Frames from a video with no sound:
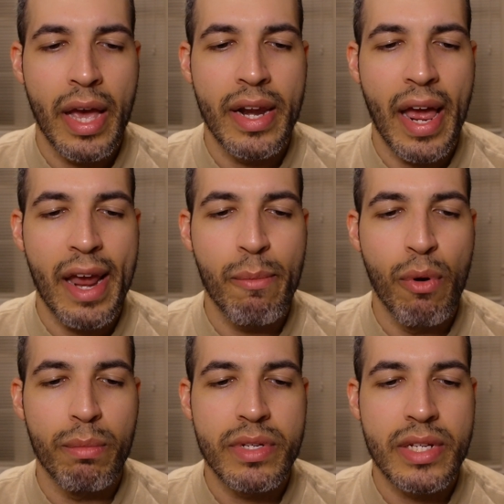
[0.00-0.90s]
And
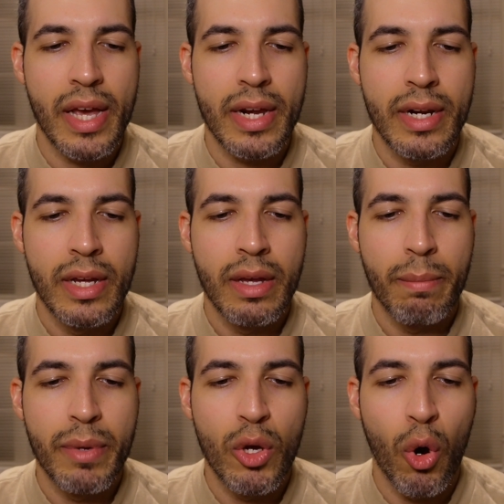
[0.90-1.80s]
Abram said,
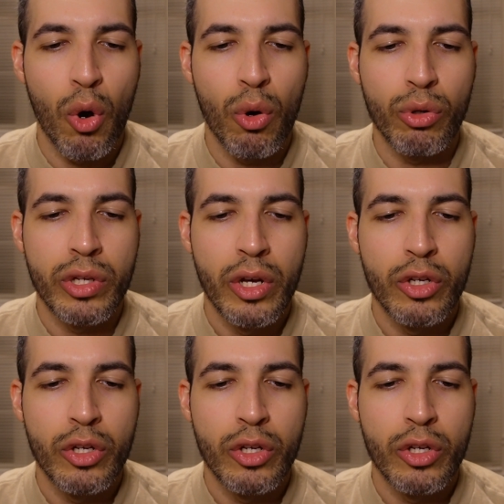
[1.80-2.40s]
Behold,